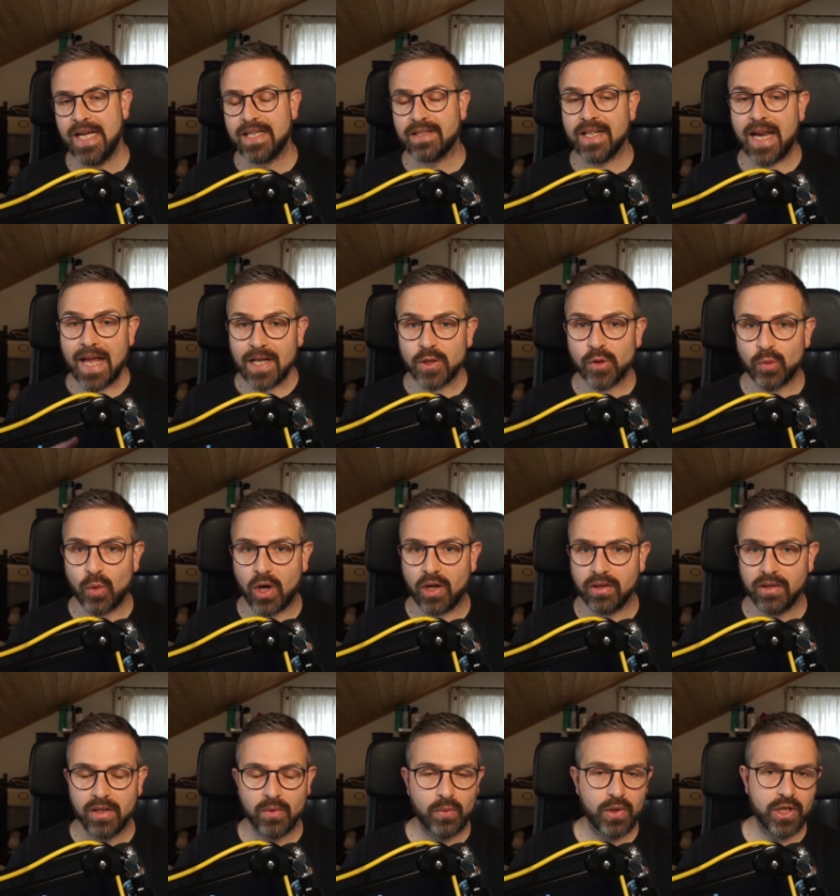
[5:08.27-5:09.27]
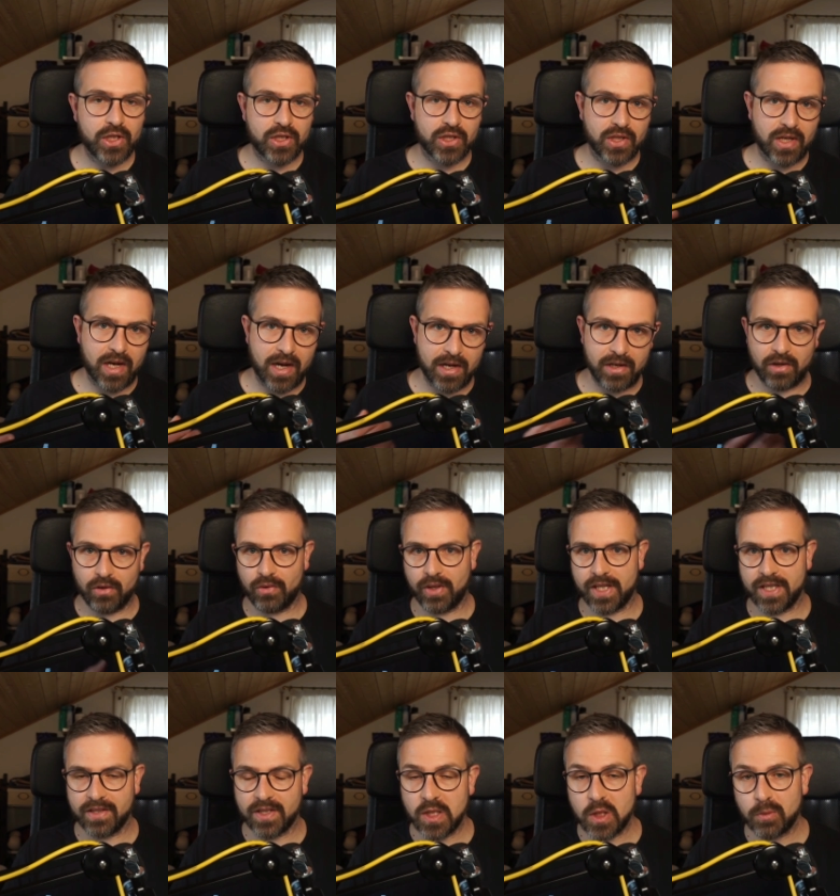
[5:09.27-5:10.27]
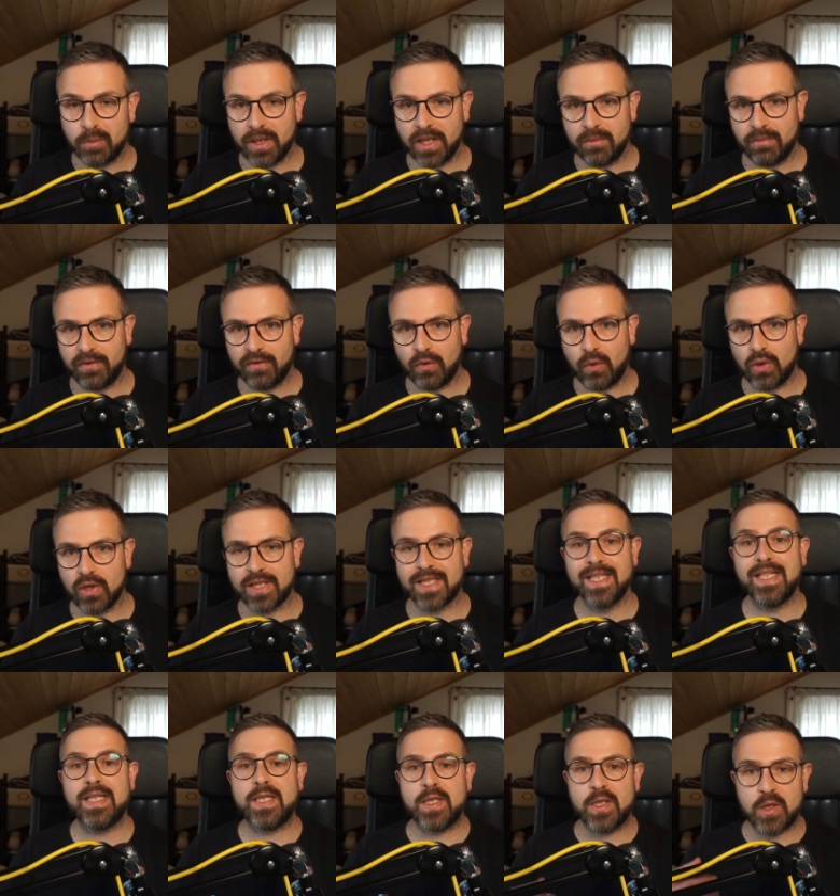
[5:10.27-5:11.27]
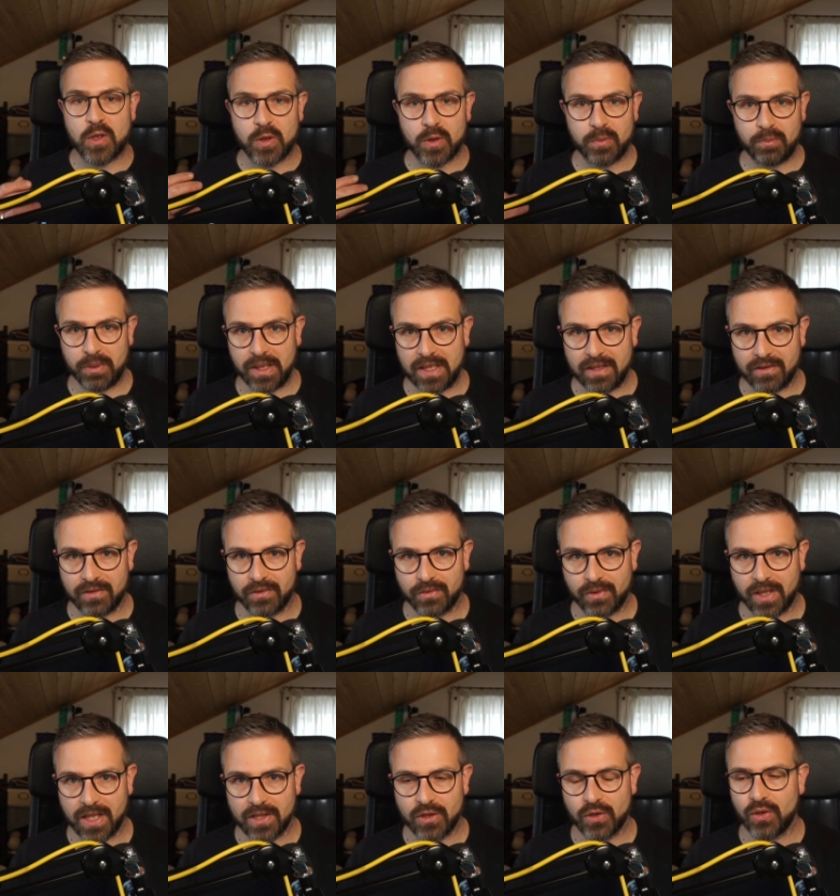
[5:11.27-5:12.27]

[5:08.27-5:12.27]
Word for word: The next one, which I already anticipated before, is clearly speed, right?